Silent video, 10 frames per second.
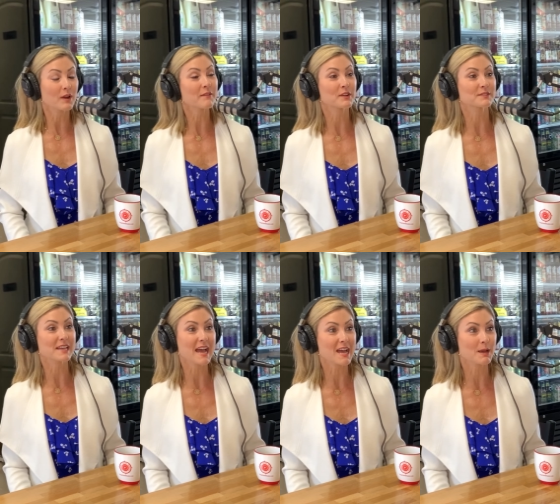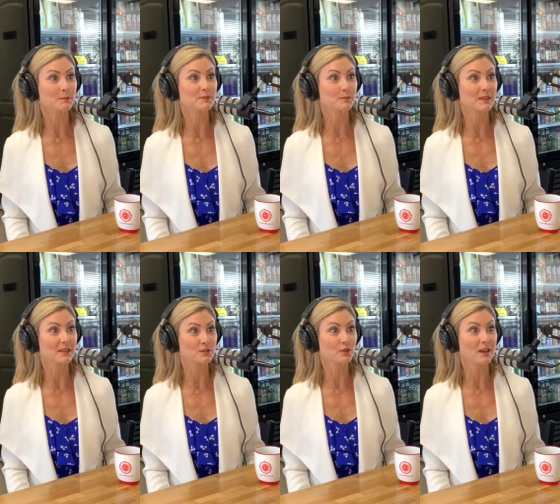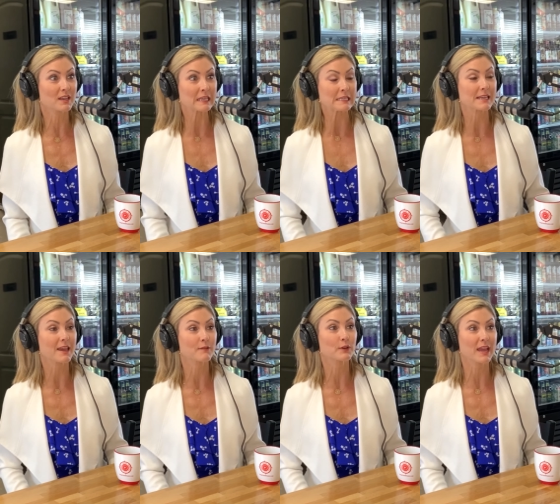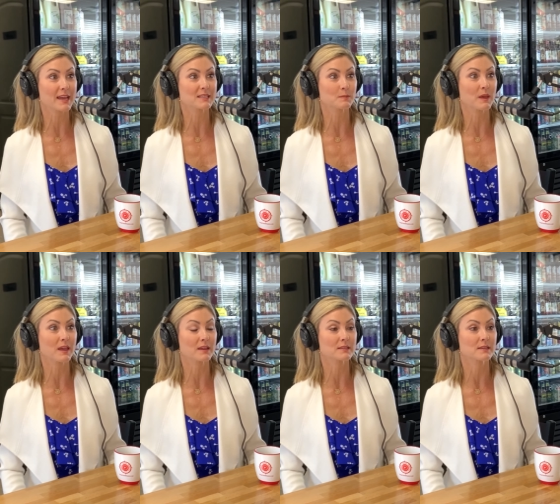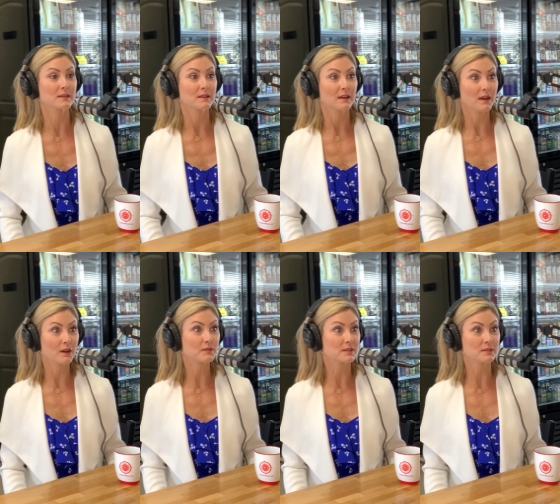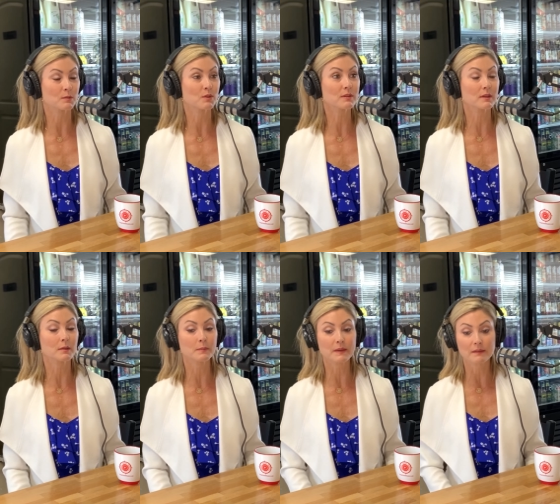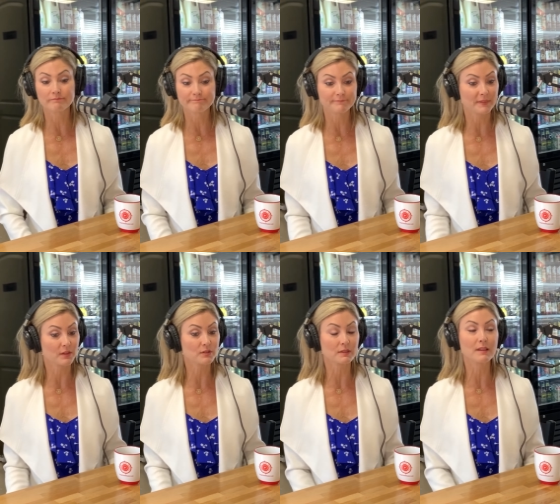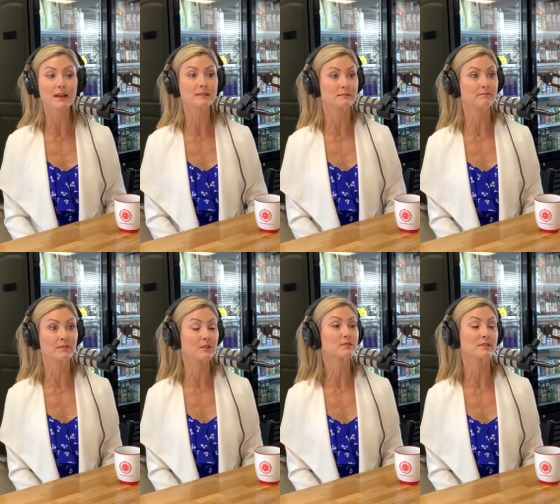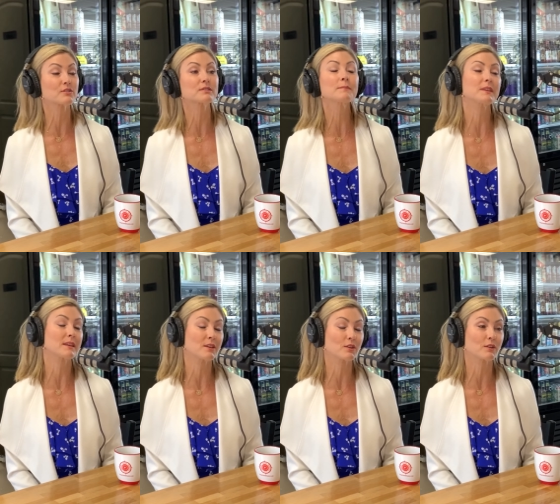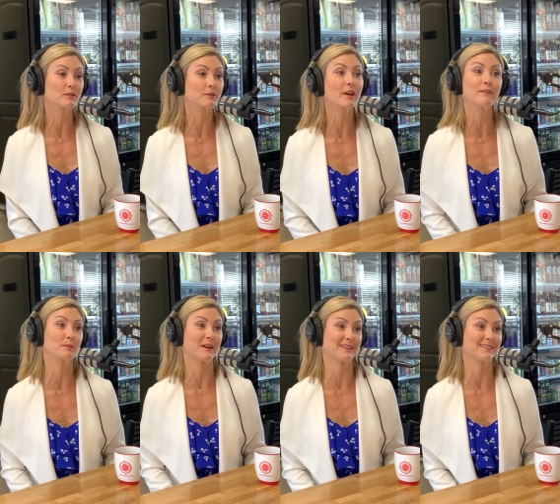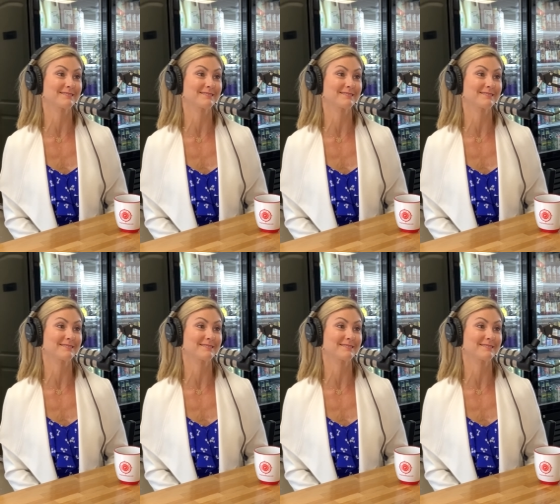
don't have enough time to be integrated into every aspect of this community, but there's a lot. There's there's something here for everybody.